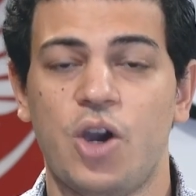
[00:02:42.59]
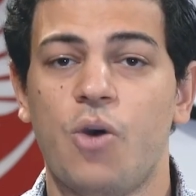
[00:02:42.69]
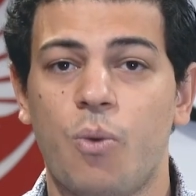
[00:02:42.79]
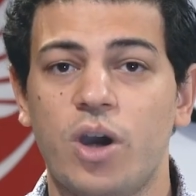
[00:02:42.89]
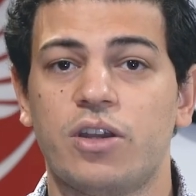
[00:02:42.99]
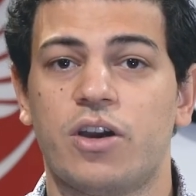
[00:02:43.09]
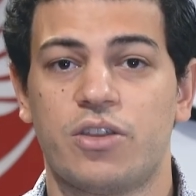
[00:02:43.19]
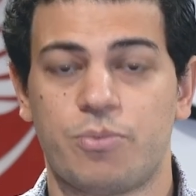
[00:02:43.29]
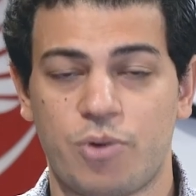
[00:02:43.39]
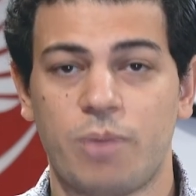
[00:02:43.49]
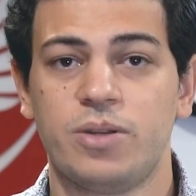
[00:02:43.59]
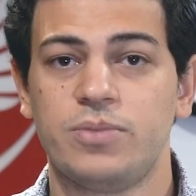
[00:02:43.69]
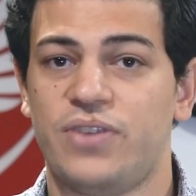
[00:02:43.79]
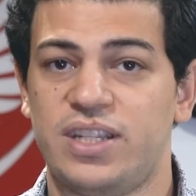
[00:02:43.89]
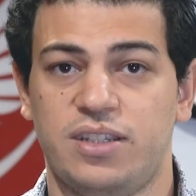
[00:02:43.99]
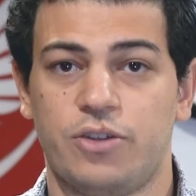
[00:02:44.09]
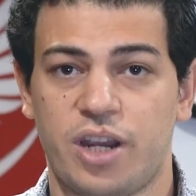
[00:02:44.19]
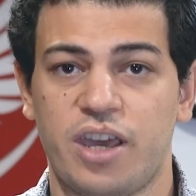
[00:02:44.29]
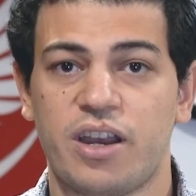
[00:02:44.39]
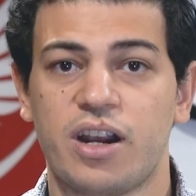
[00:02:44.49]
what are the problems facing your
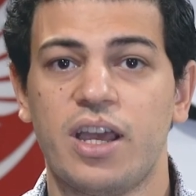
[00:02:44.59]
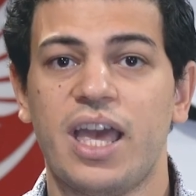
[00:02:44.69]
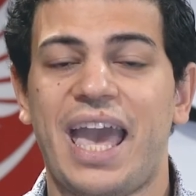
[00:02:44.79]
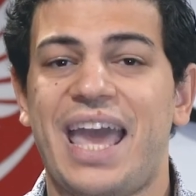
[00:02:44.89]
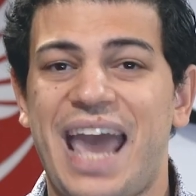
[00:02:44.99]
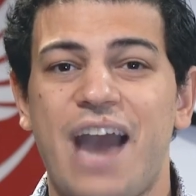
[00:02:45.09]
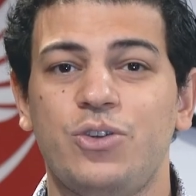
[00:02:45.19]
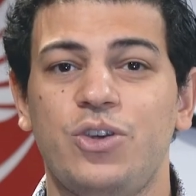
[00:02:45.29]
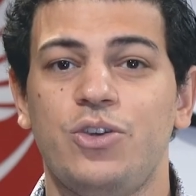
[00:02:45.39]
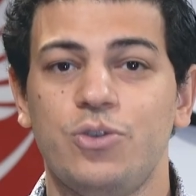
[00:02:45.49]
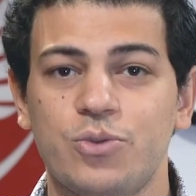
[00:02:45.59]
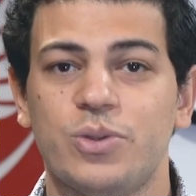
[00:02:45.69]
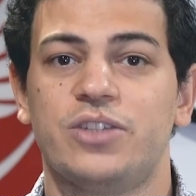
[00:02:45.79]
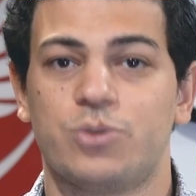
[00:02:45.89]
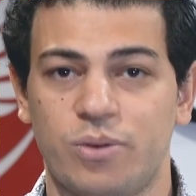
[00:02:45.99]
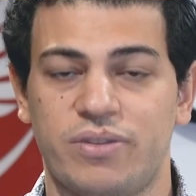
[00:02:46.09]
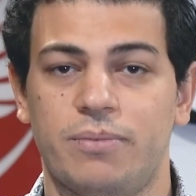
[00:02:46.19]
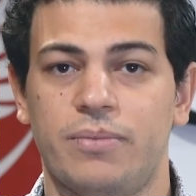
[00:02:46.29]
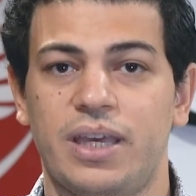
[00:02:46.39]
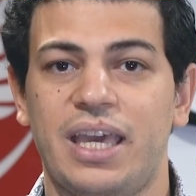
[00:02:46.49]
hair and how do you usually solve them?